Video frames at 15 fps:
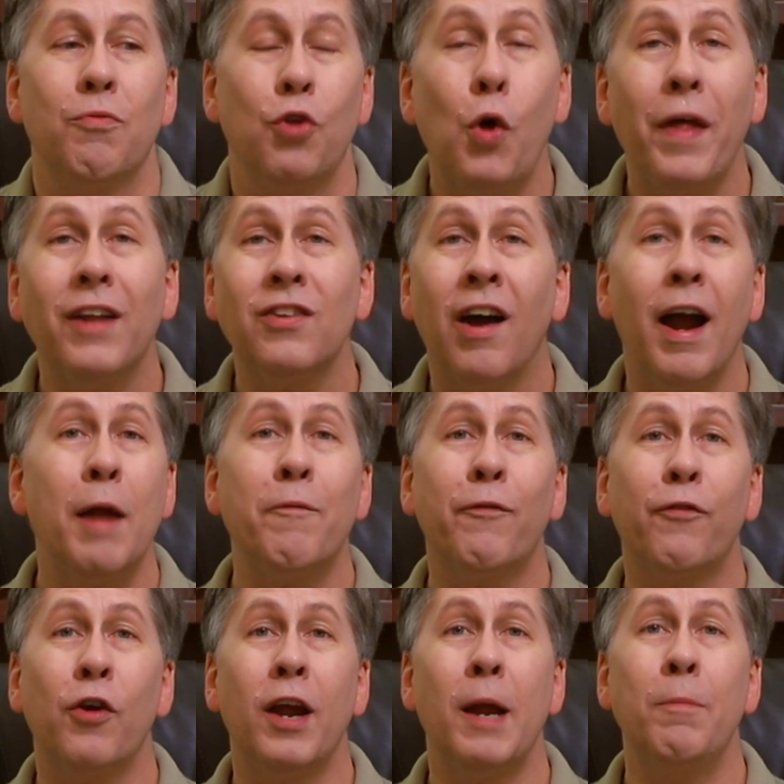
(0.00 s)
though that time
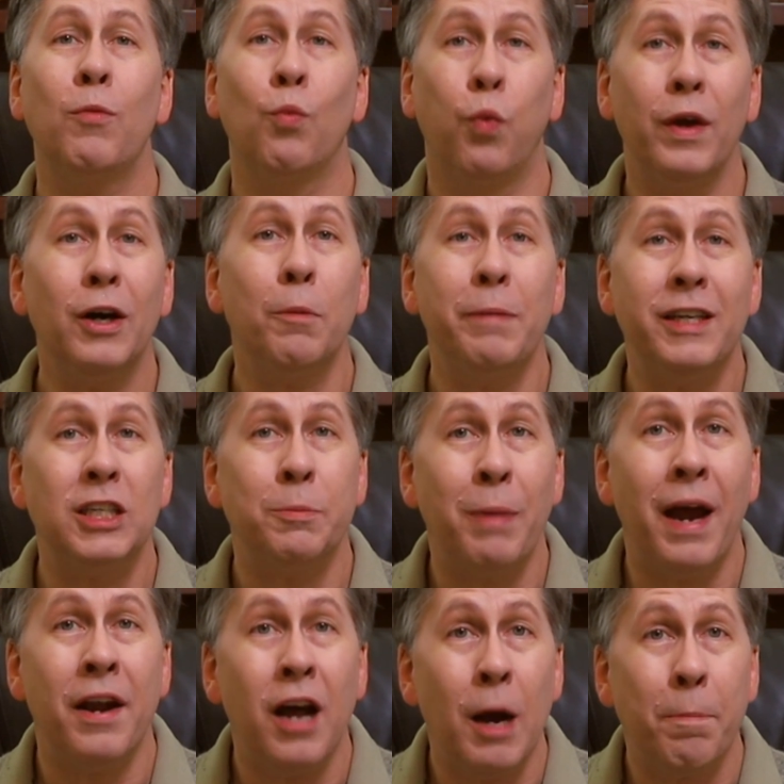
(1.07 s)
frame will be
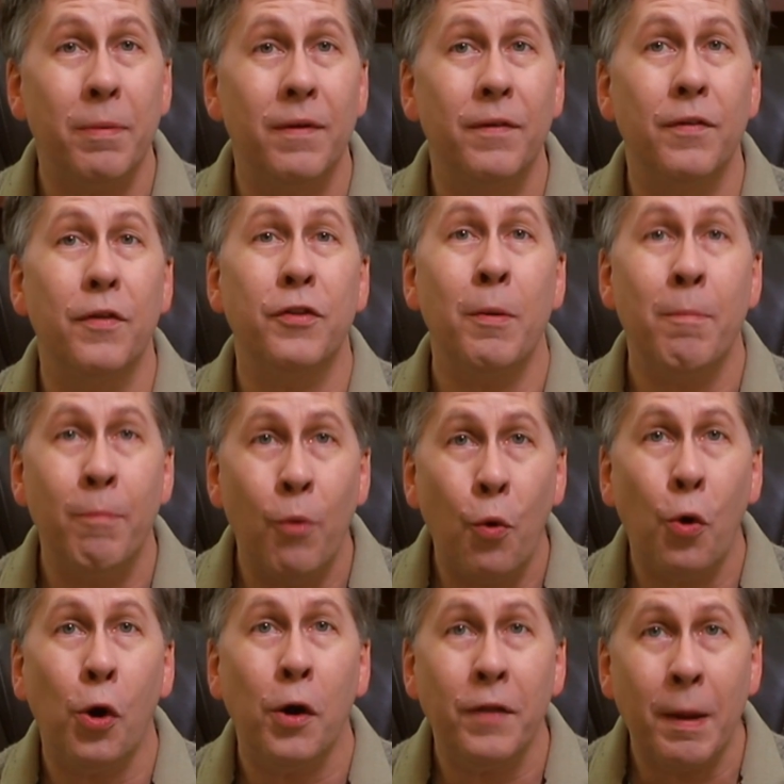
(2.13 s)
sped up the
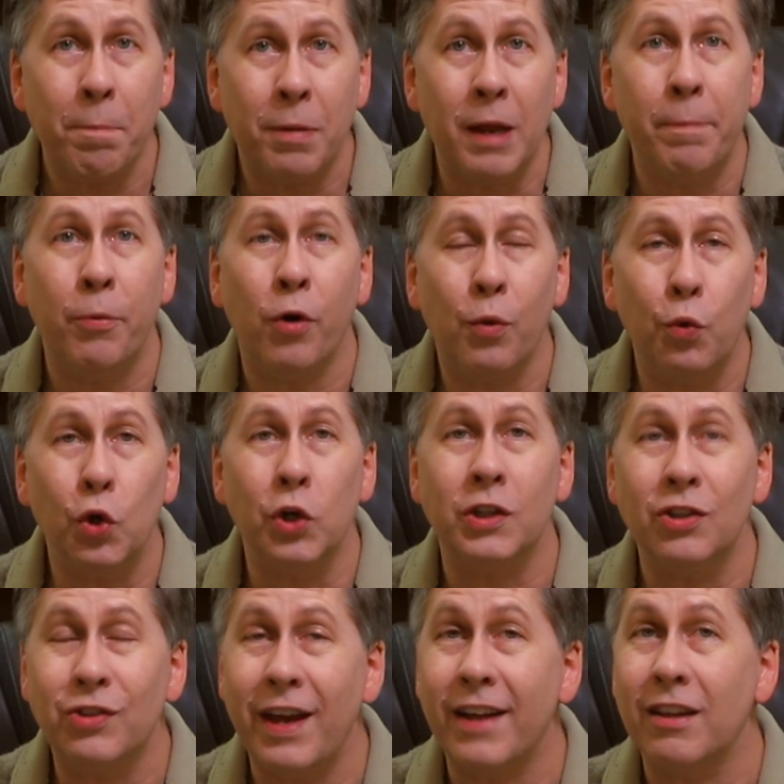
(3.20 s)
more that people are willing
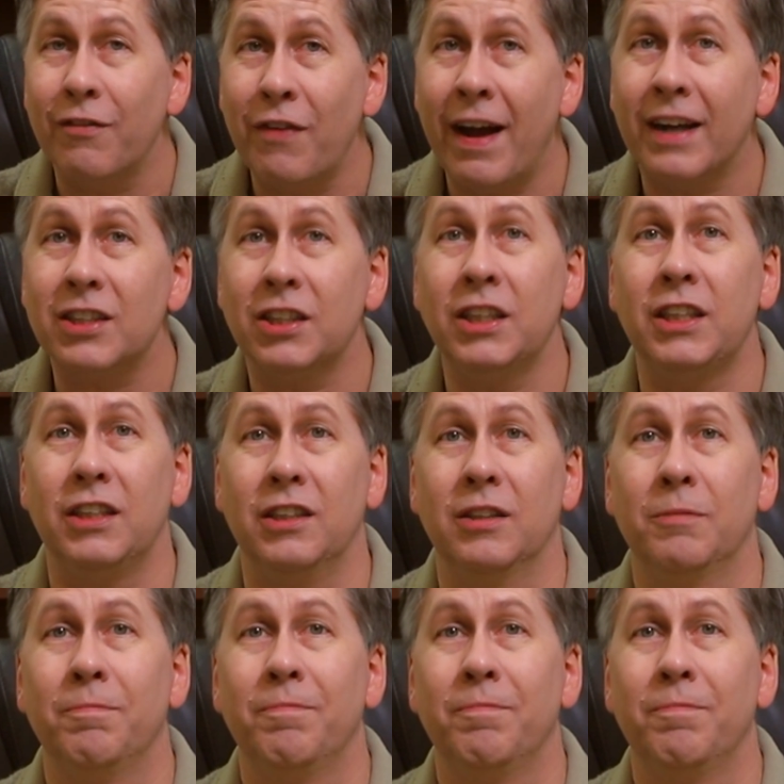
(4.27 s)
to take the vaccine.